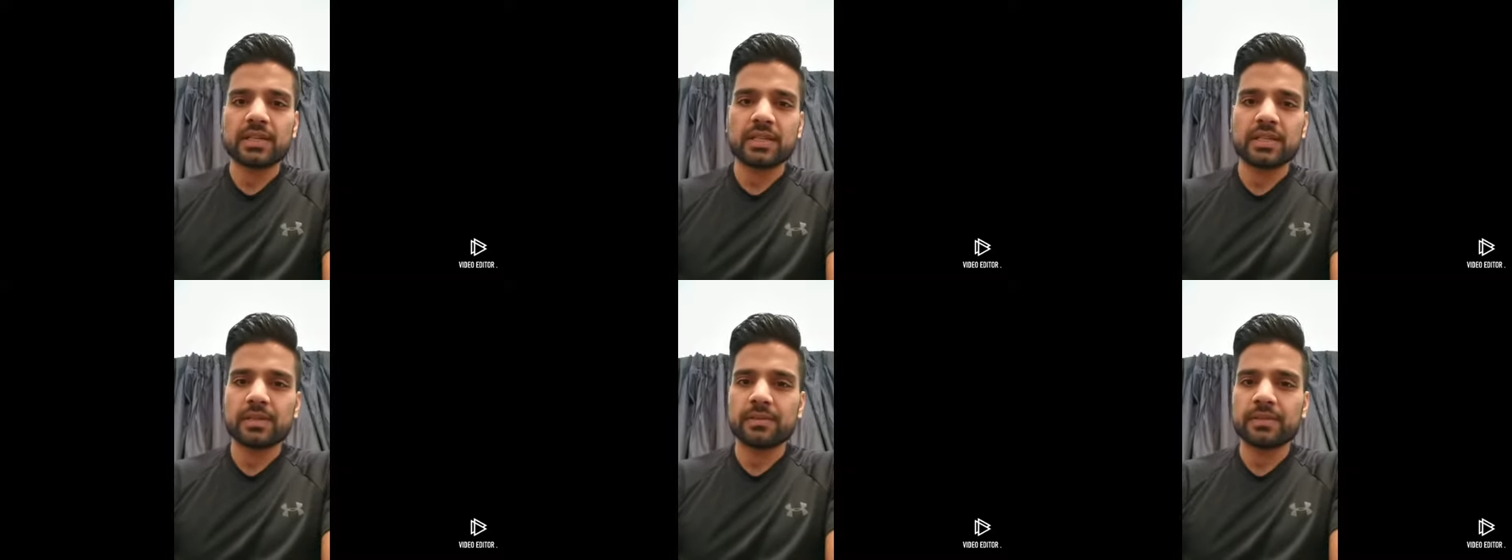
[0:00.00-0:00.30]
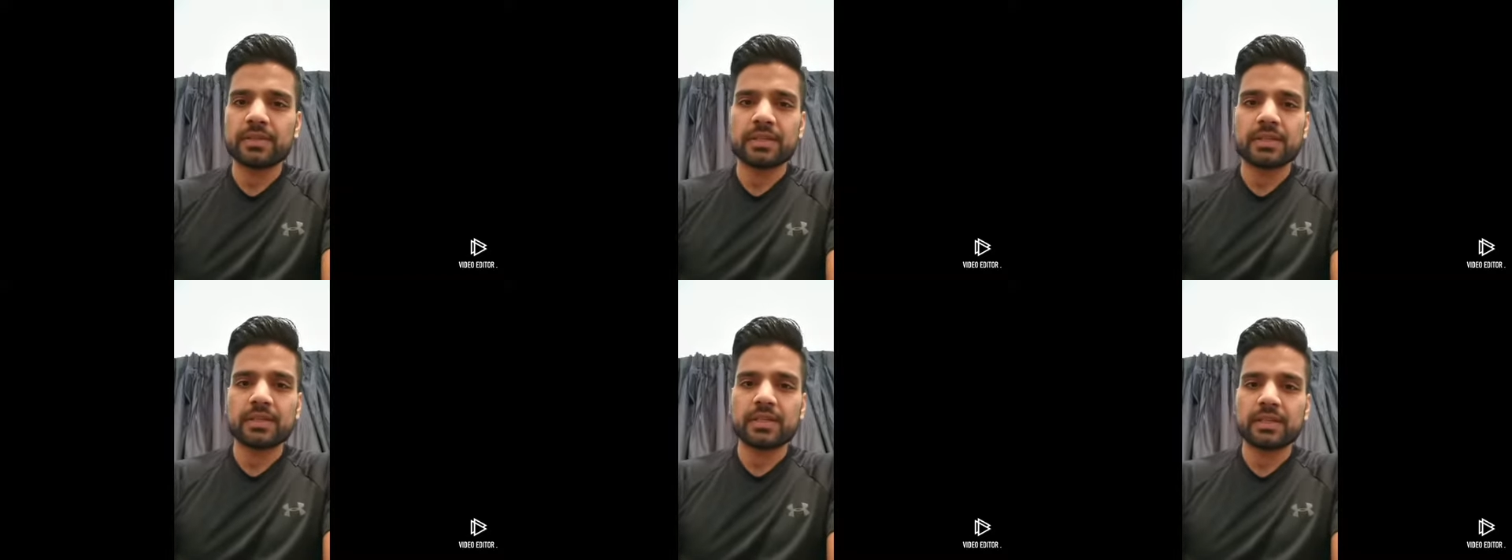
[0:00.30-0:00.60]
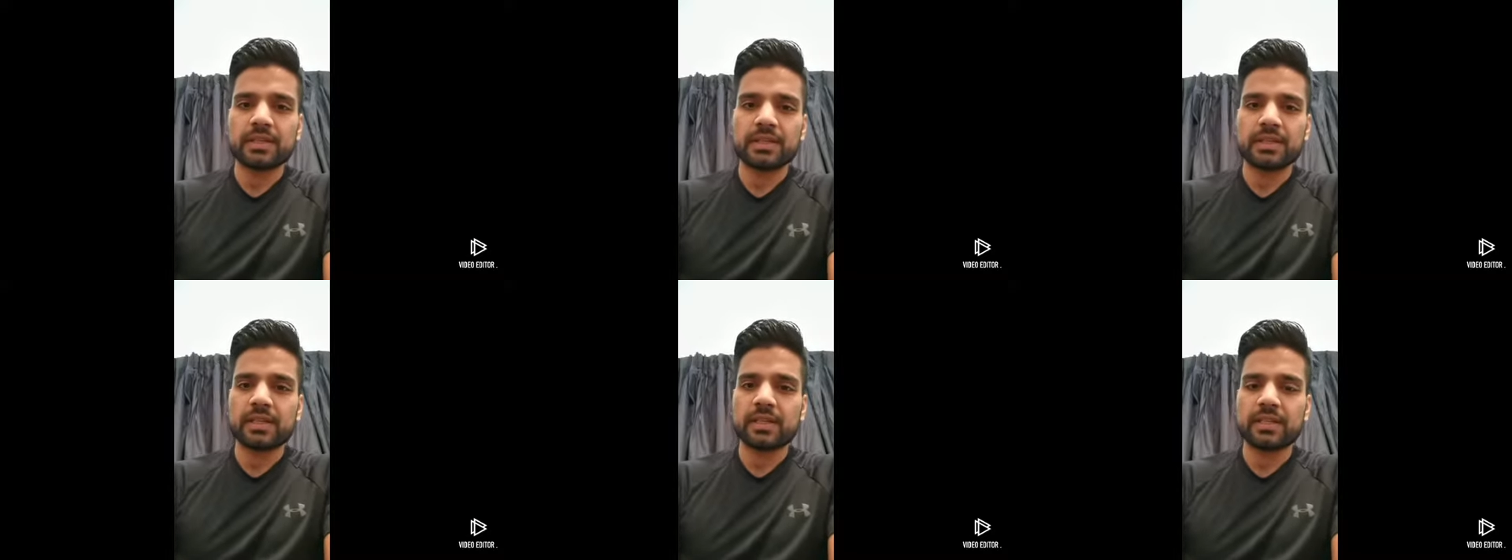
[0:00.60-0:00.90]
They
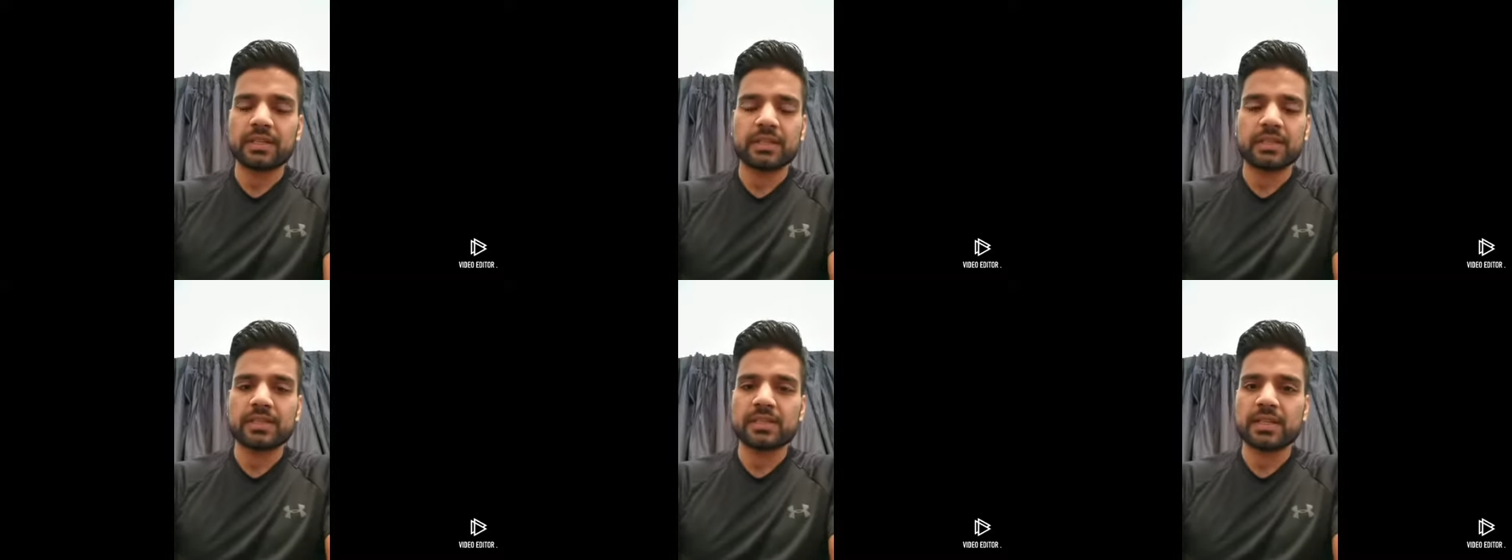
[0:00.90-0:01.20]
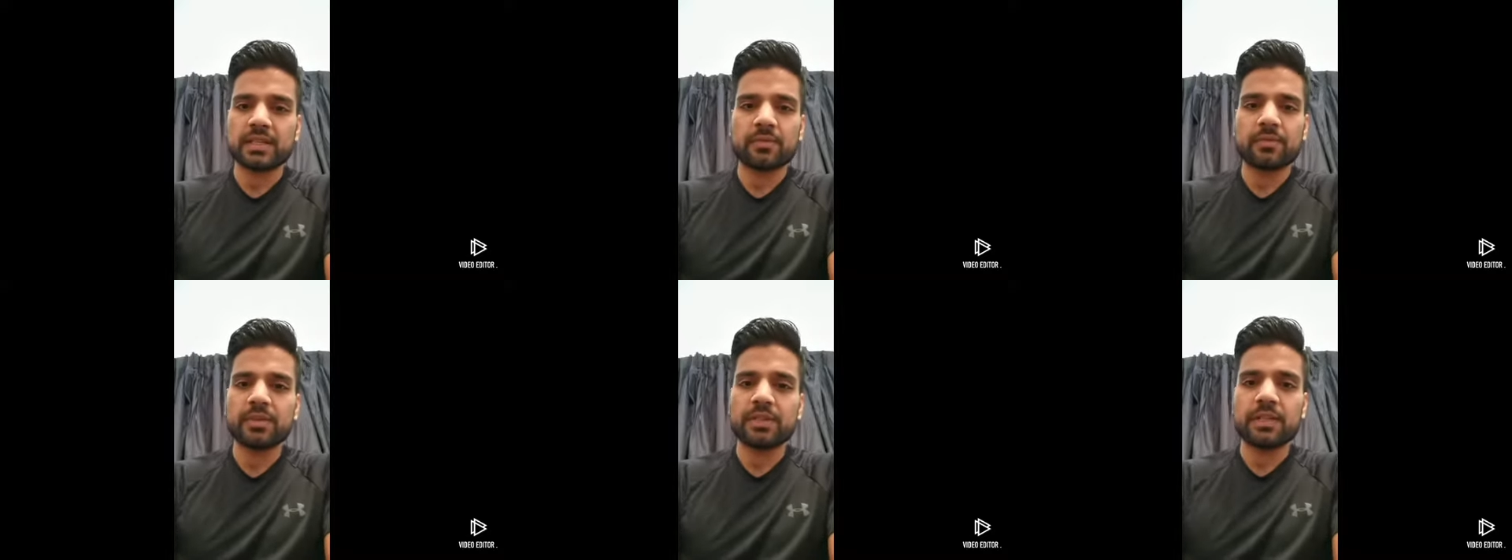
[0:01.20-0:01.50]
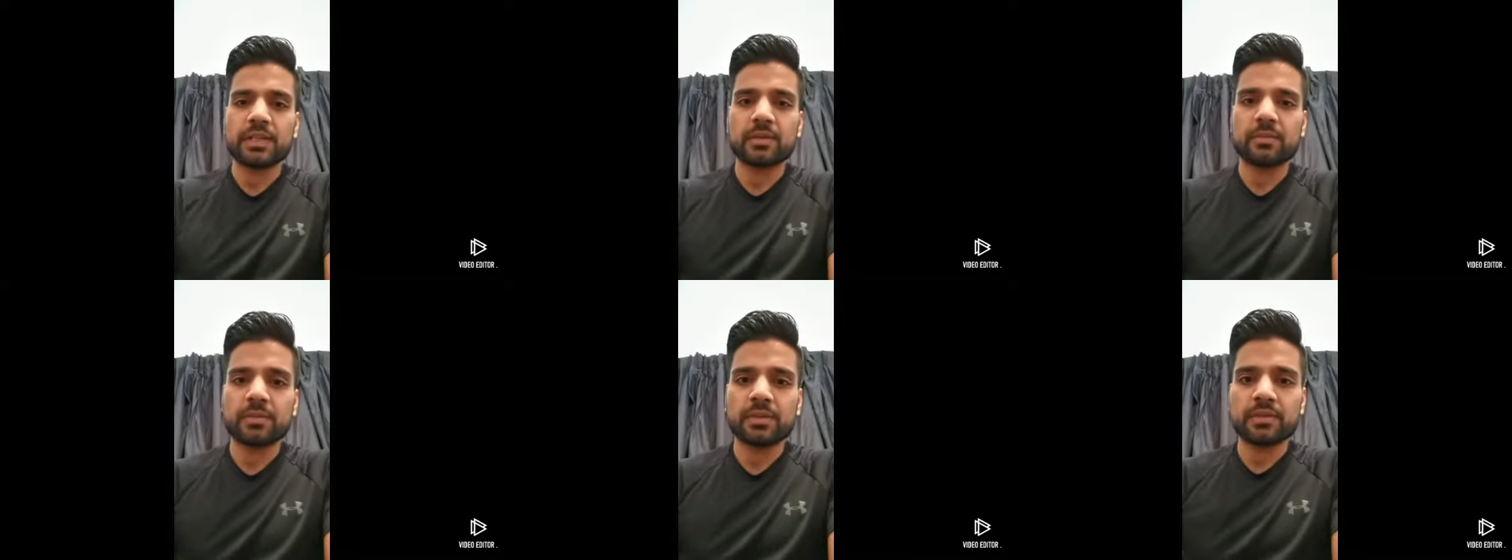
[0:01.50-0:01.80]
will like this app
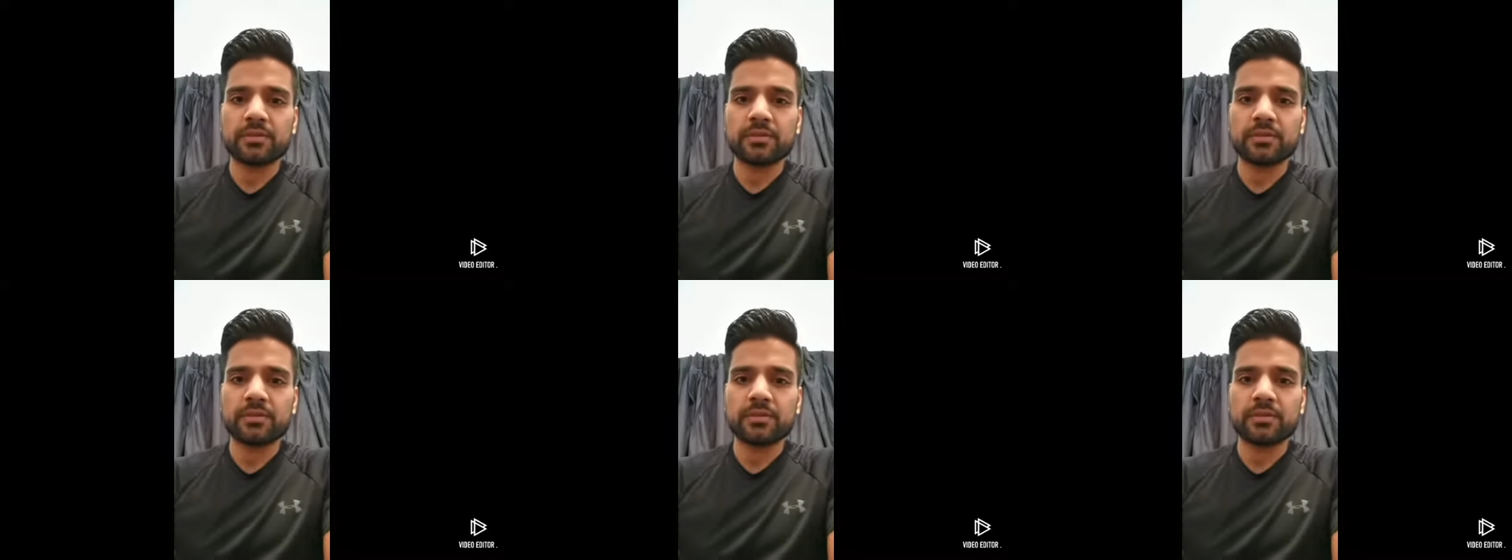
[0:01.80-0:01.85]
will help